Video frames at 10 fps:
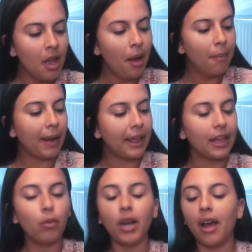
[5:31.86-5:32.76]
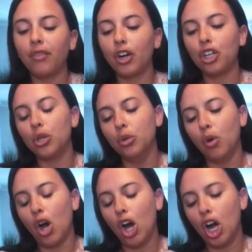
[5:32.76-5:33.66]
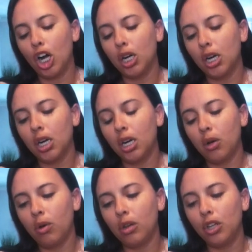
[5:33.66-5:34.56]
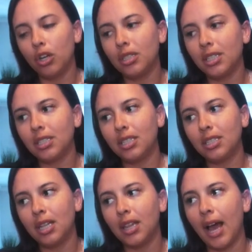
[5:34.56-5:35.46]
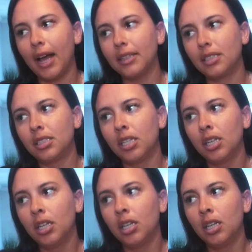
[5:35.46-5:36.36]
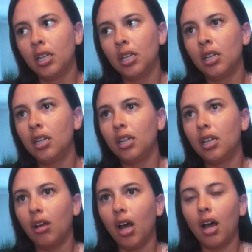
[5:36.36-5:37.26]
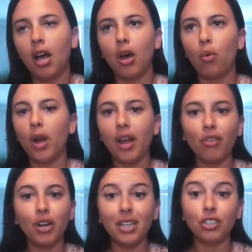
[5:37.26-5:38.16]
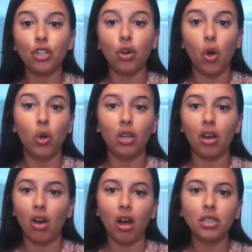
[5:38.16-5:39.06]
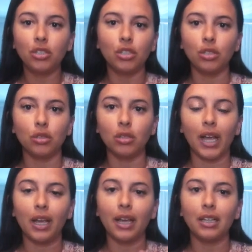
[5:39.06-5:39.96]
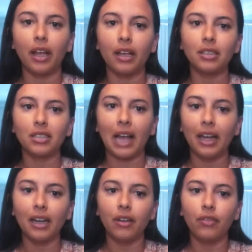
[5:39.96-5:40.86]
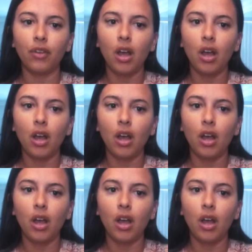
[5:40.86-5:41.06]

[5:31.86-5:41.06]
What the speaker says: But I think whatever you are, you're addicted to that, whatever it is you're holding on to, like, it's kind of